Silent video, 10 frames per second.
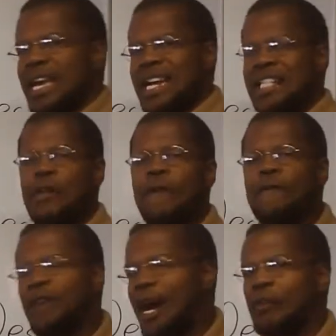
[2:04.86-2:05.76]
is
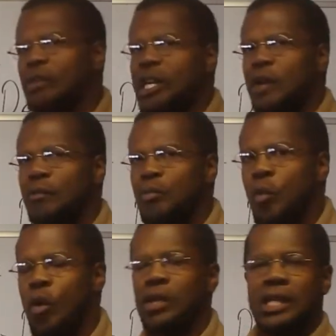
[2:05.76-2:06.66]
vitally
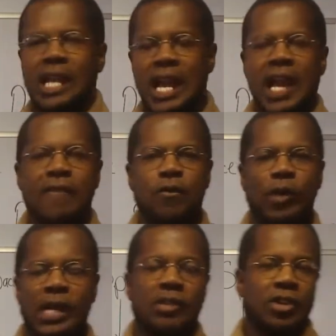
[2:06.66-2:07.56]
important if
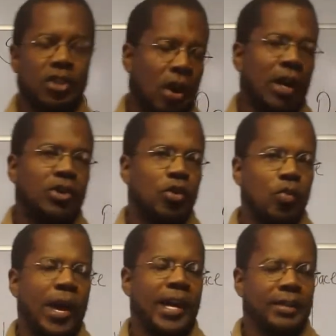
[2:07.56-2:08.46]
we desire to
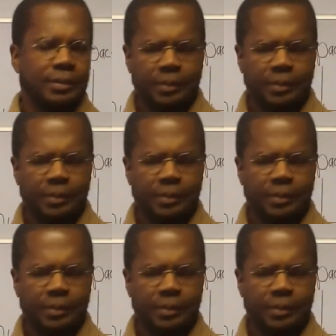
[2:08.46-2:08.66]
win.